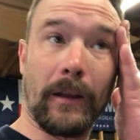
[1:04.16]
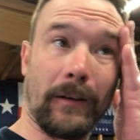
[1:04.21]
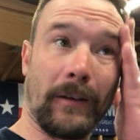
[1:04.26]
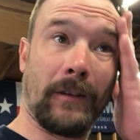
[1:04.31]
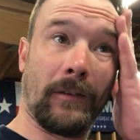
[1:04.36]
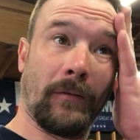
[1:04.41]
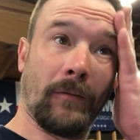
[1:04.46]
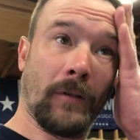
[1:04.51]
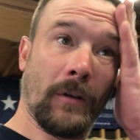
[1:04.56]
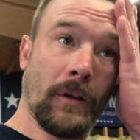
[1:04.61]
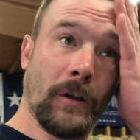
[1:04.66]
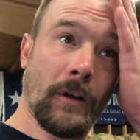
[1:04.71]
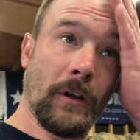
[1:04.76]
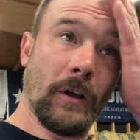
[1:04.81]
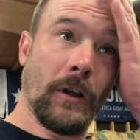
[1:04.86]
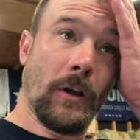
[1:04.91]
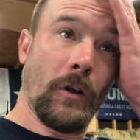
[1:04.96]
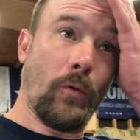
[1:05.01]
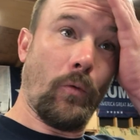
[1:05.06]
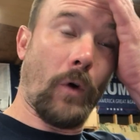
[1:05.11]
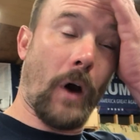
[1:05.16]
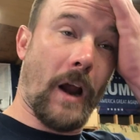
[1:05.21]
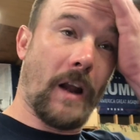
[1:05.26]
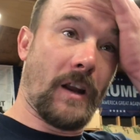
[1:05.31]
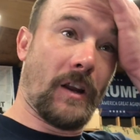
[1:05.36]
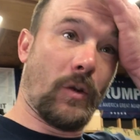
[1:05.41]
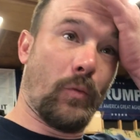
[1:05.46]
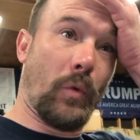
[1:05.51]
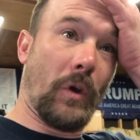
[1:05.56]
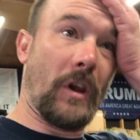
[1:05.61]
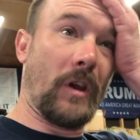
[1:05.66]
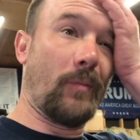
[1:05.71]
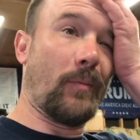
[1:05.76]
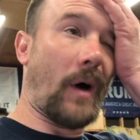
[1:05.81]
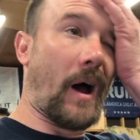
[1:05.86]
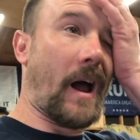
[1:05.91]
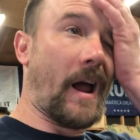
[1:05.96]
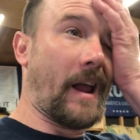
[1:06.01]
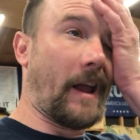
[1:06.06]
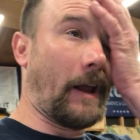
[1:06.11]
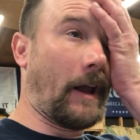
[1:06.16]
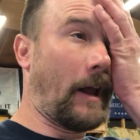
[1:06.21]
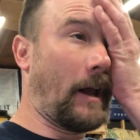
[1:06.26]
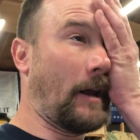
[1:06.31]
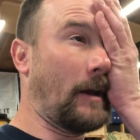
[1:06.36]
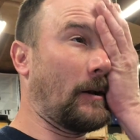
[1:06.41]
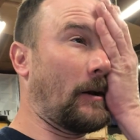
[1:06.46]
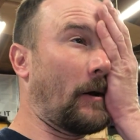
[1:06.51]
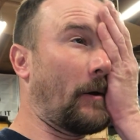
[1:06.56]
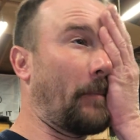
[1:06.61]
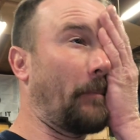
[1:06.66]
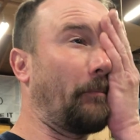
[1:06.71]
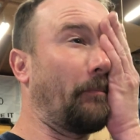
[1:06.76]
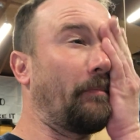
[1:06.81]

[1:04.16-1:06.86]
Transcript: get where I need to be by 8,